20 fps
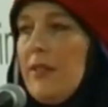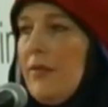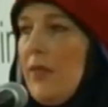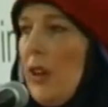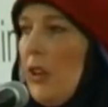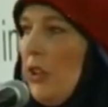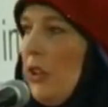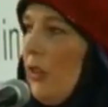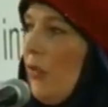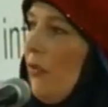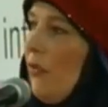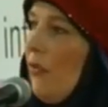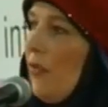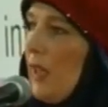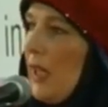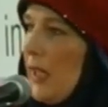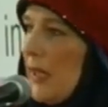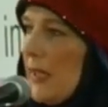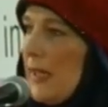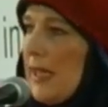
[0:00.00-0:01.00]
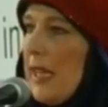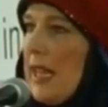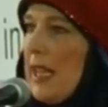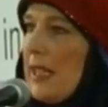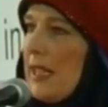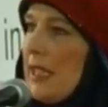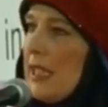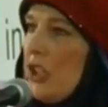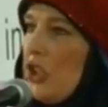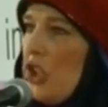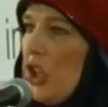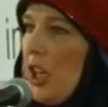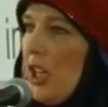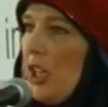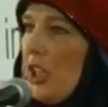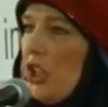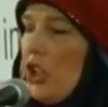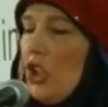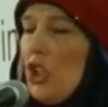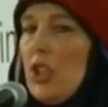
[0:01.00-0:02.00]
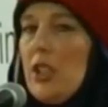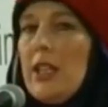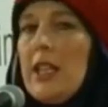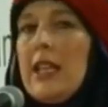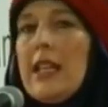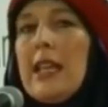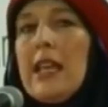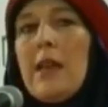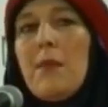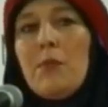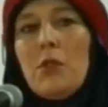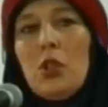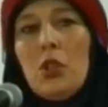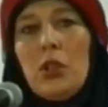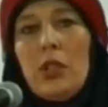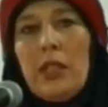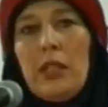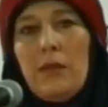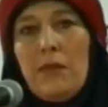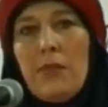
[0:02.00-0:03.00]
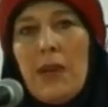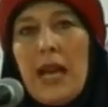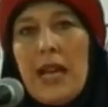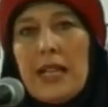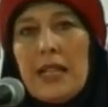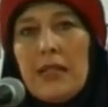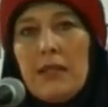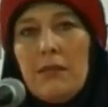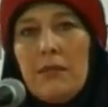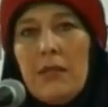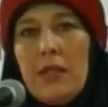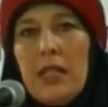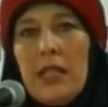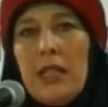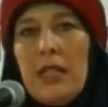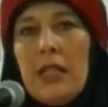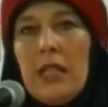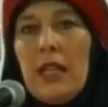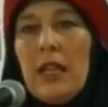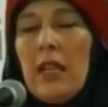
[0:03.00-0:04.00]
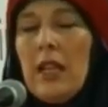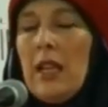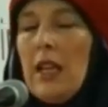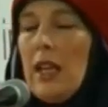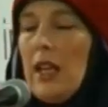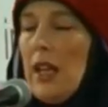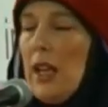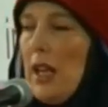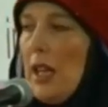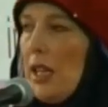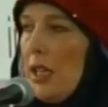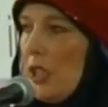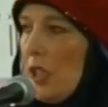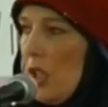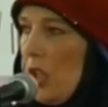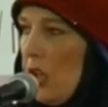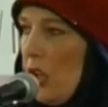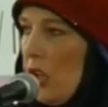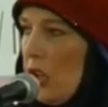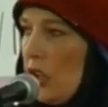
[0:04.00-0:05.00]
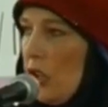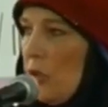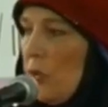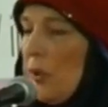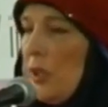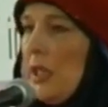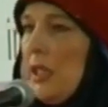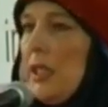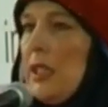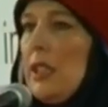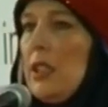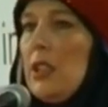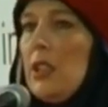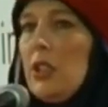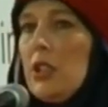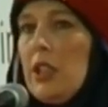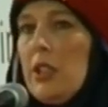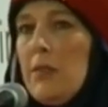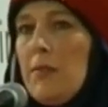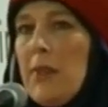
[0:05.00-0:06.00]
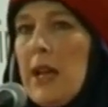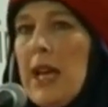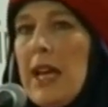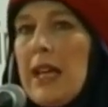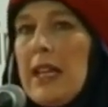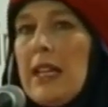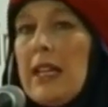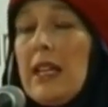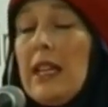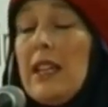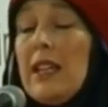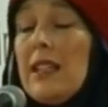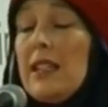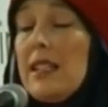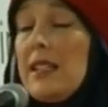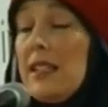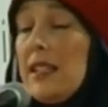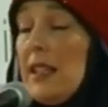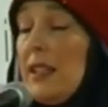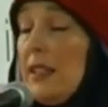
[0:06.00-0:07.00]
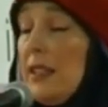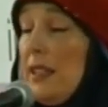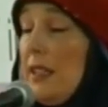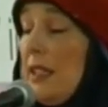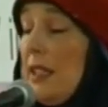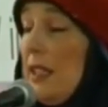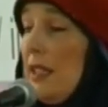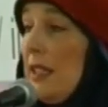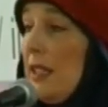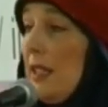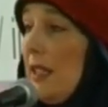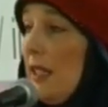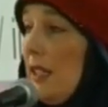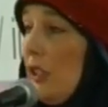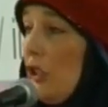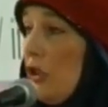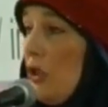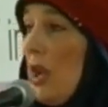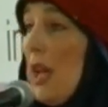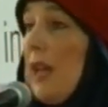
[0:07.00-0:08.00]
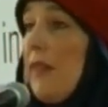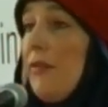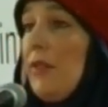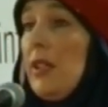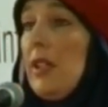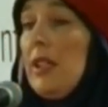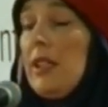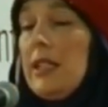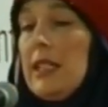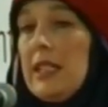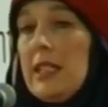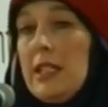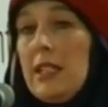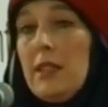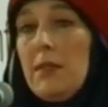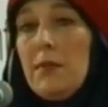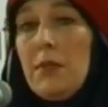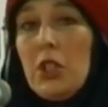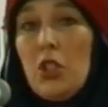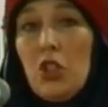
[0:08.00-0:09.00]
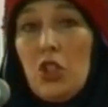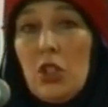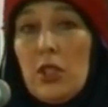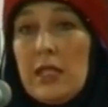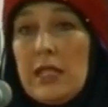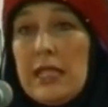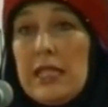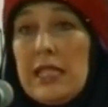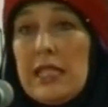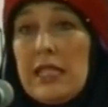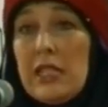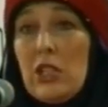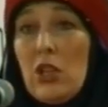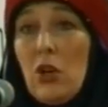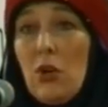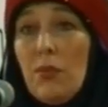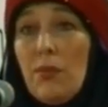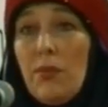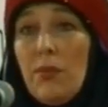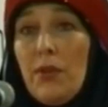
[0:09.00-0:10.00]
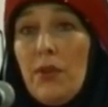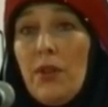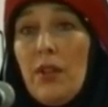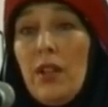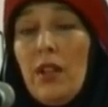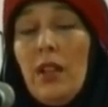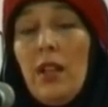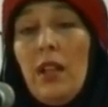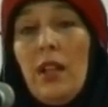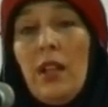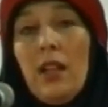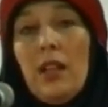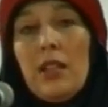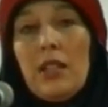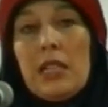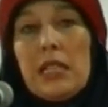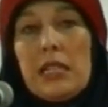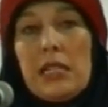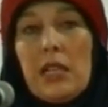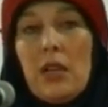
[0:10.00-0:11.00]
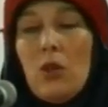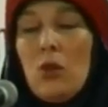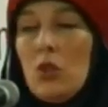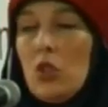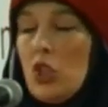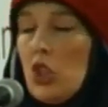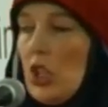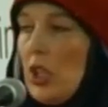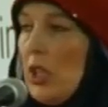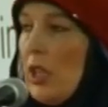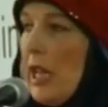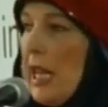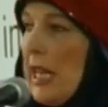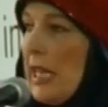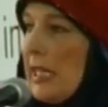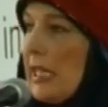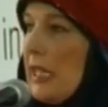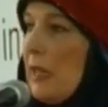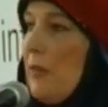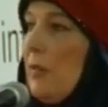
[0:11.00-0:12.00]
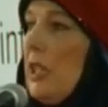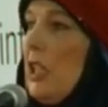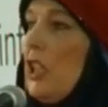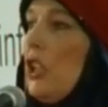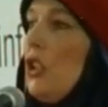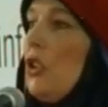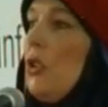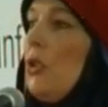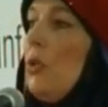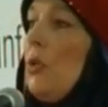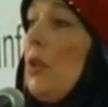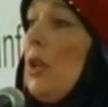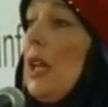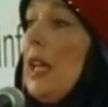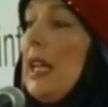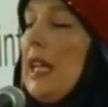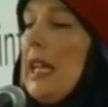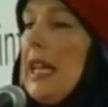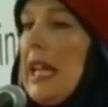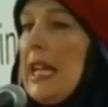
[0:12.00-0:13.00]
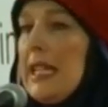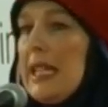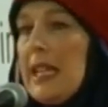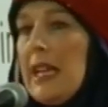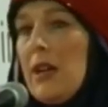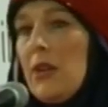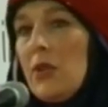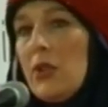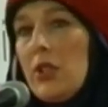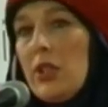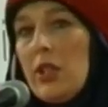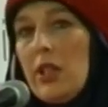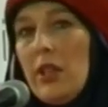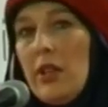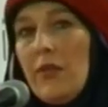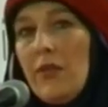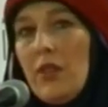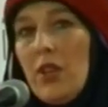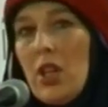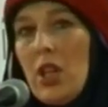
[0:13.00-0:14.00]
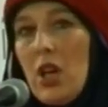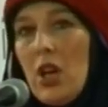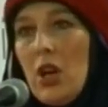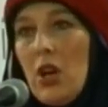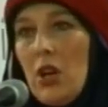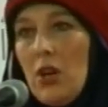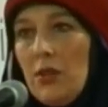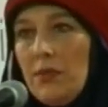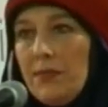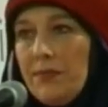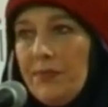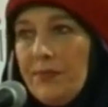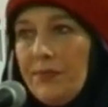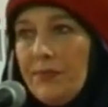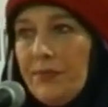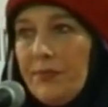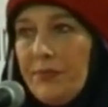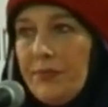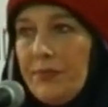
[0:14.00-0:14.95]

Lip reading: had a very fierce exchange, and they kept looking back at me and arguing and looking back, and suddenly the driver did an emergency stop. The soldier asked me to get out of the car.